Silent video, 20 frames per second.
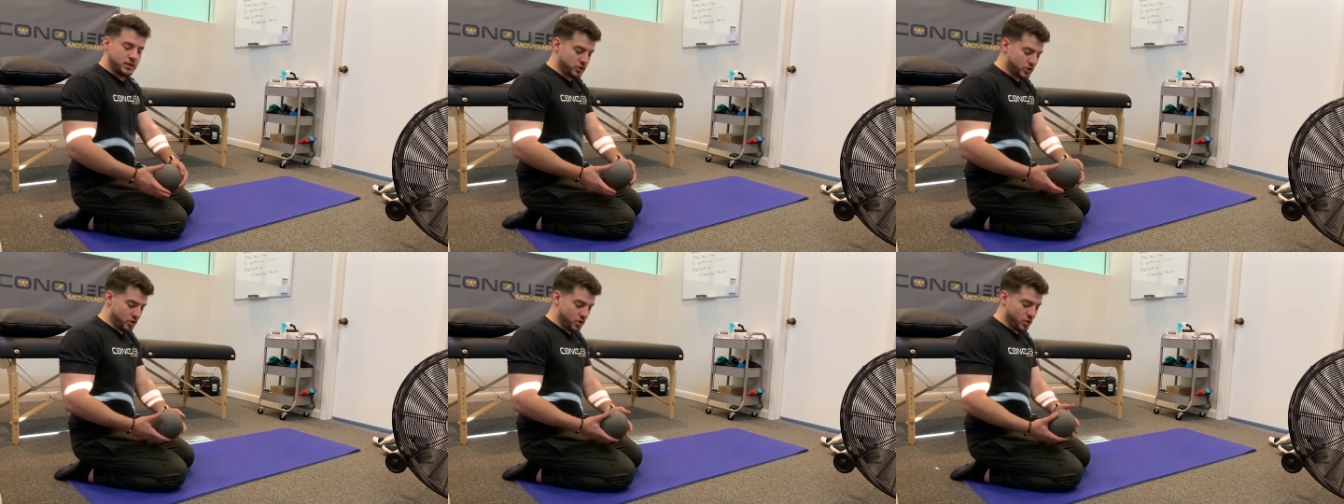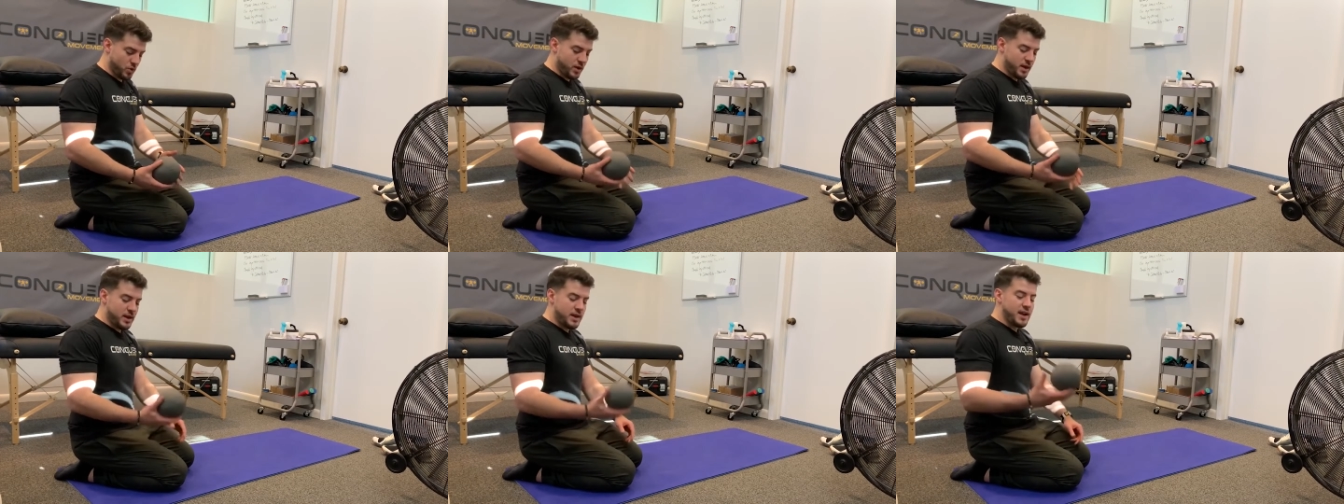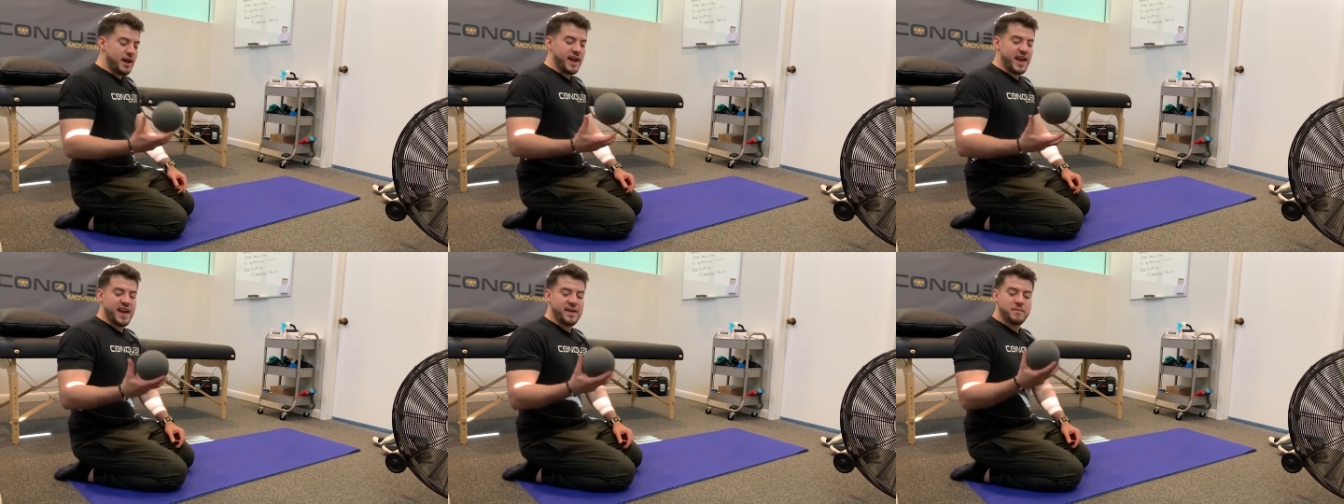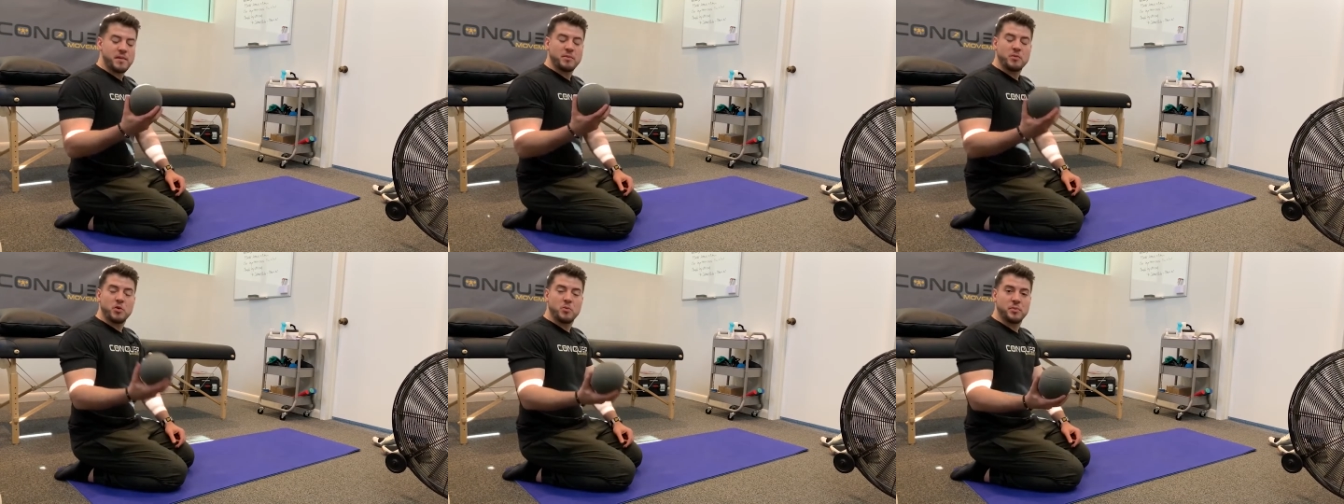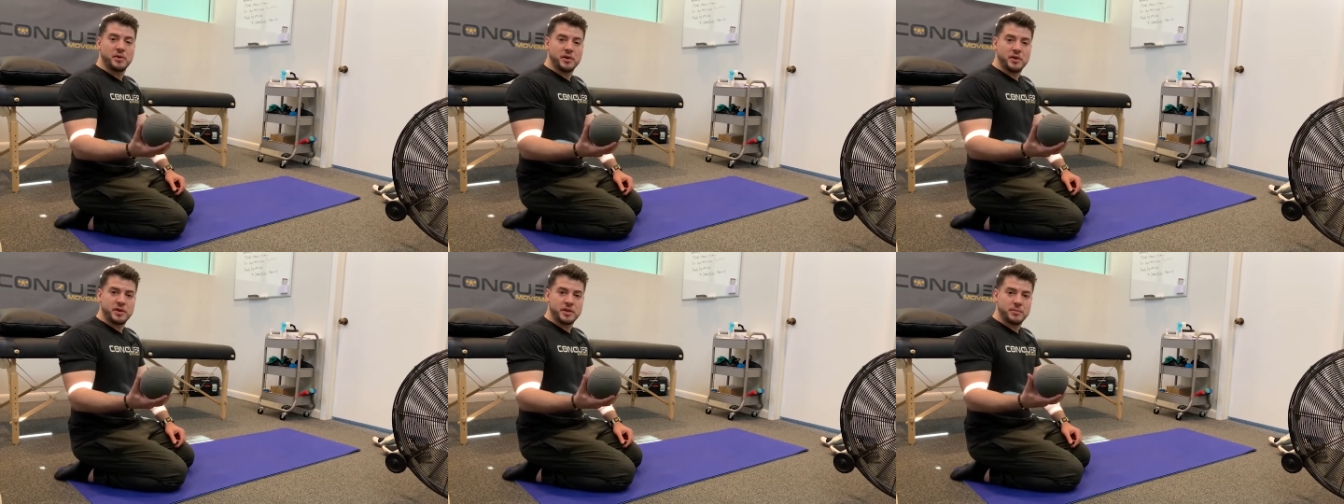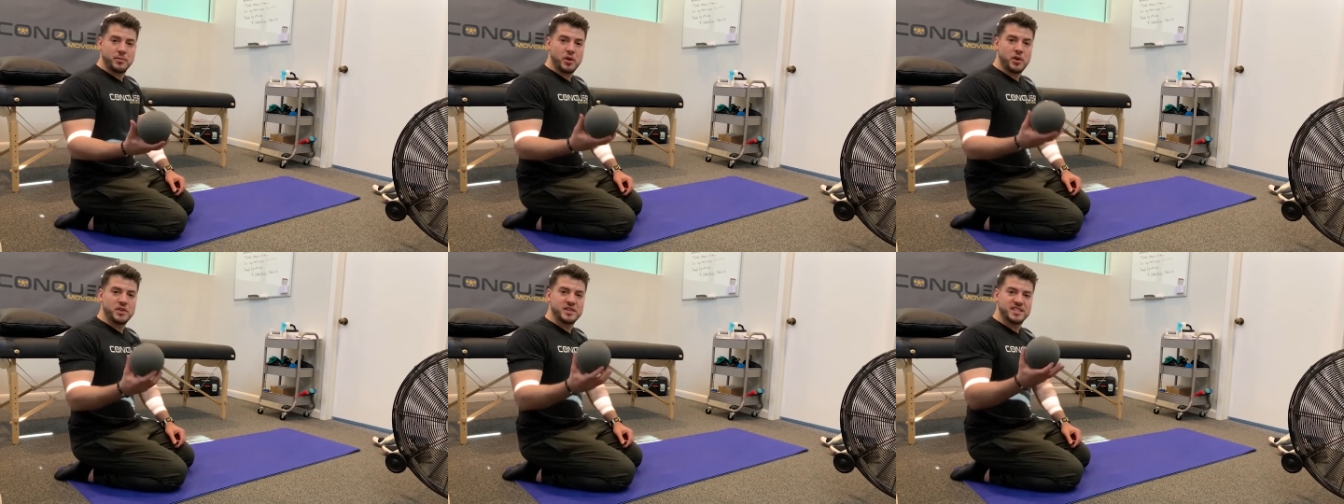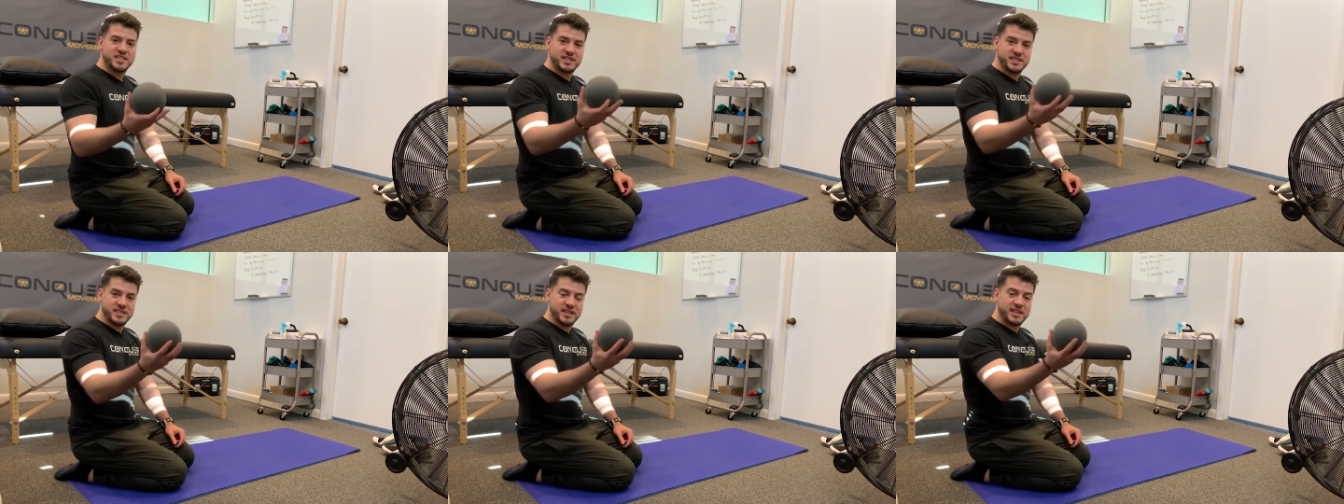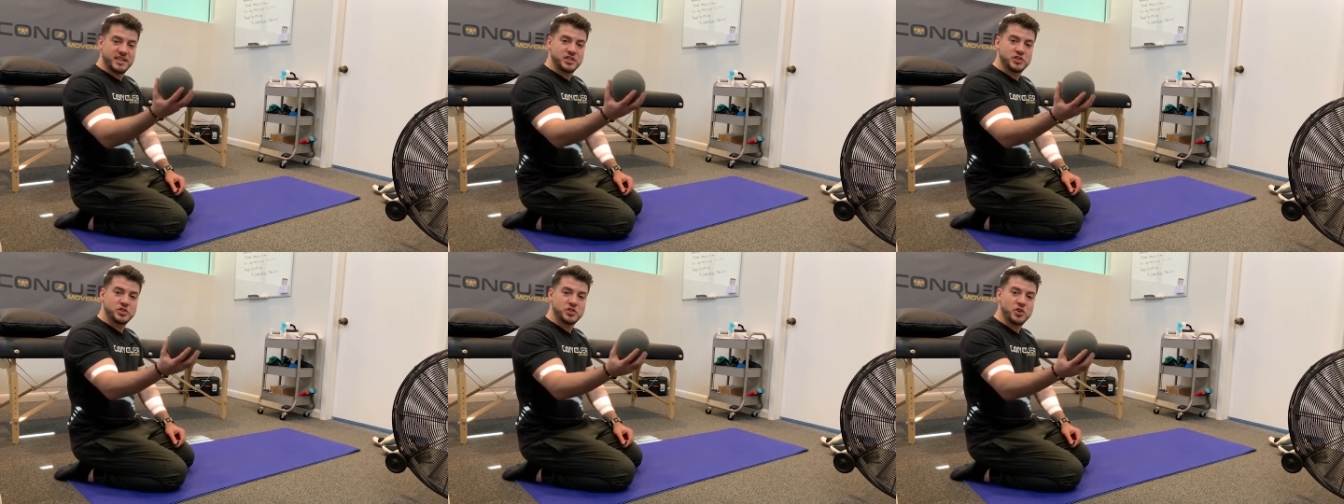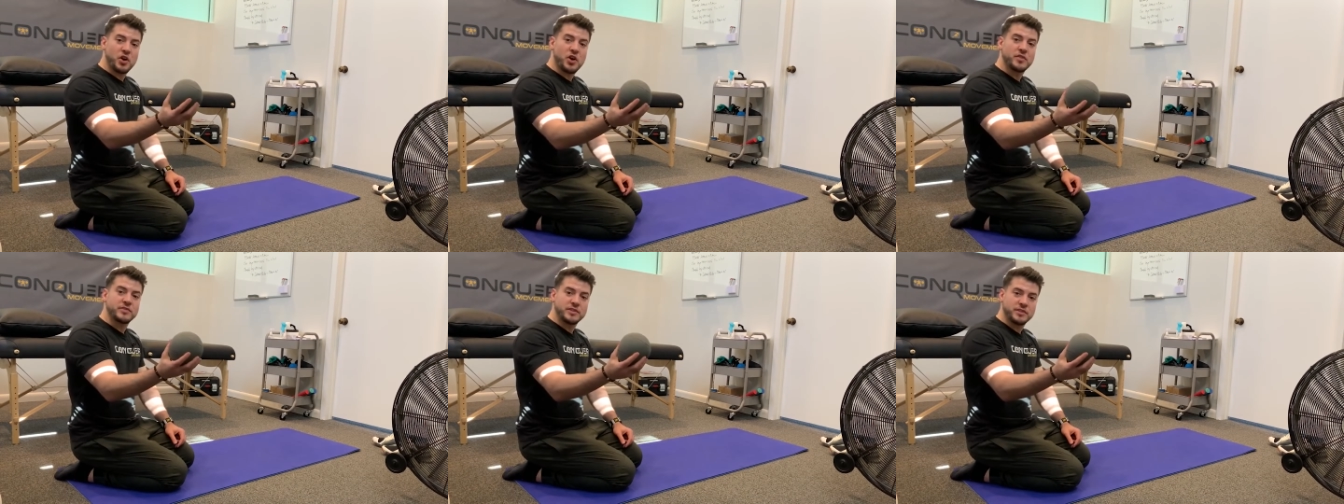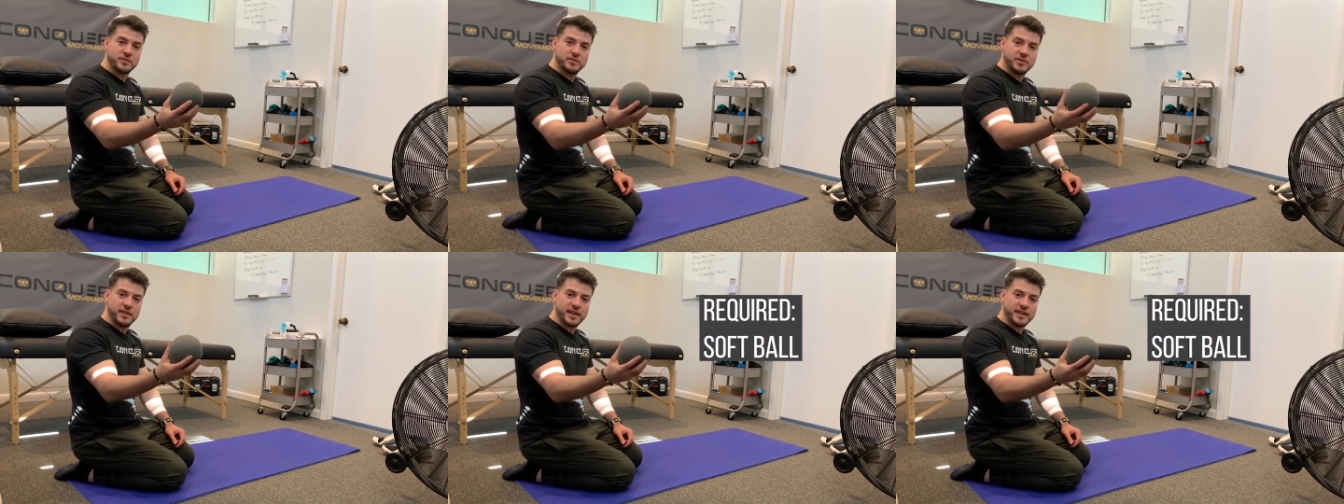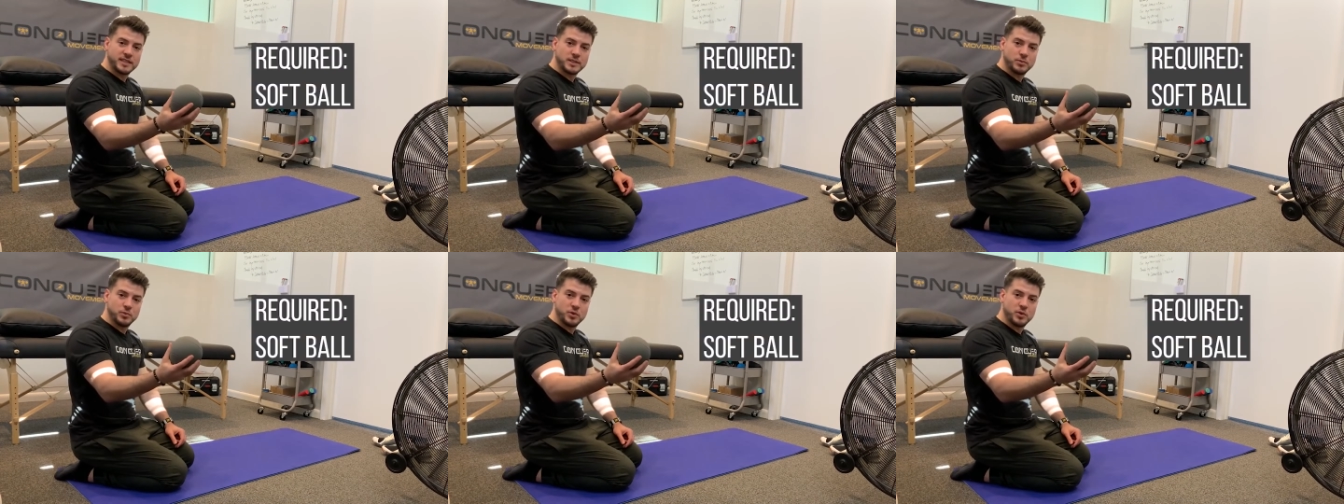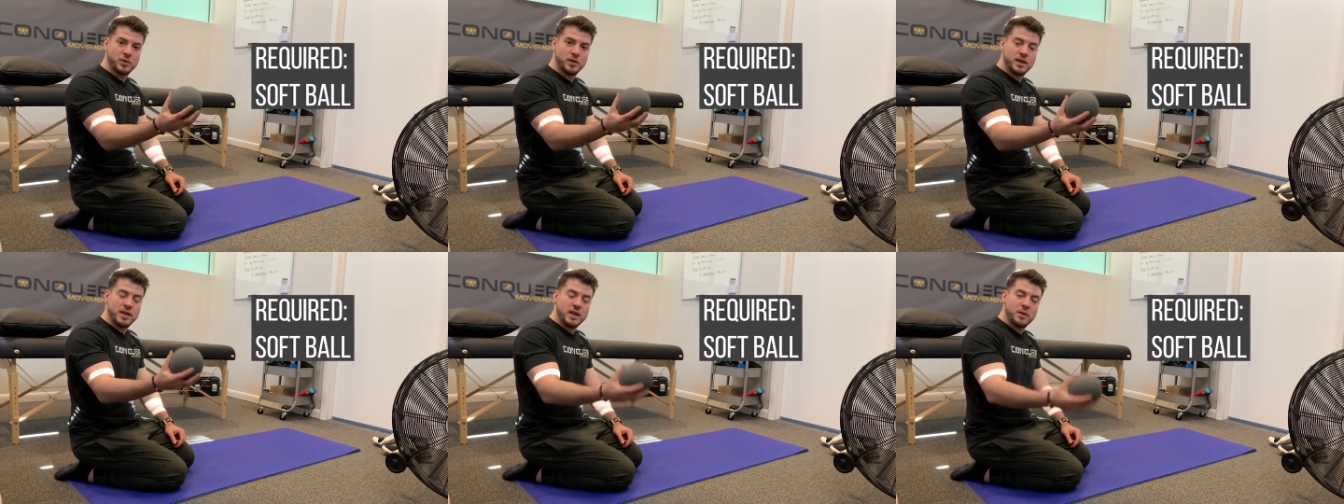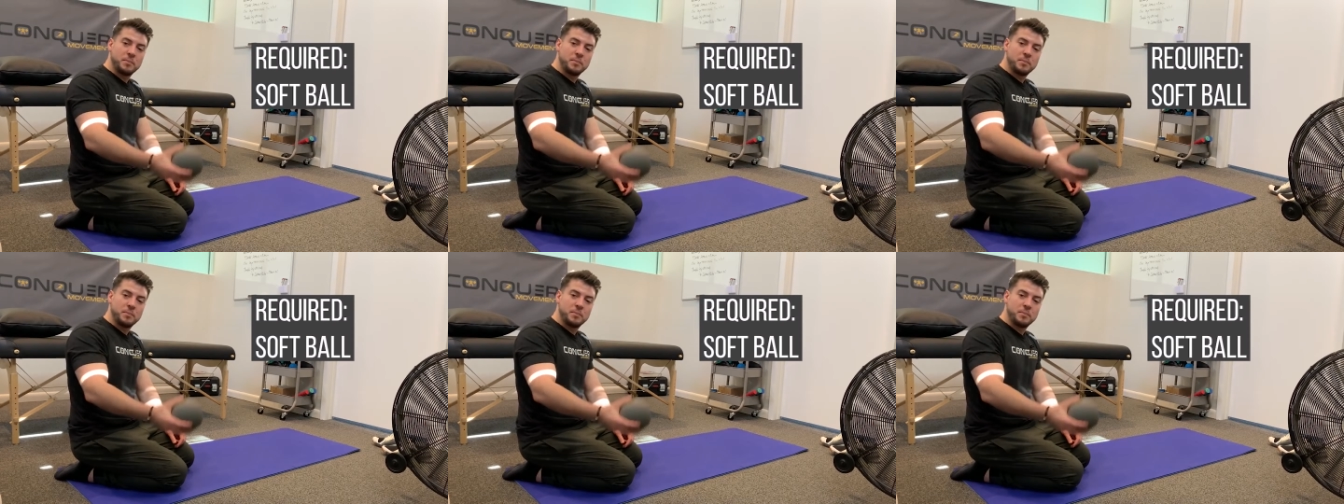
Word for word: So I have my mobility ball. This is nice, soft, and flexible.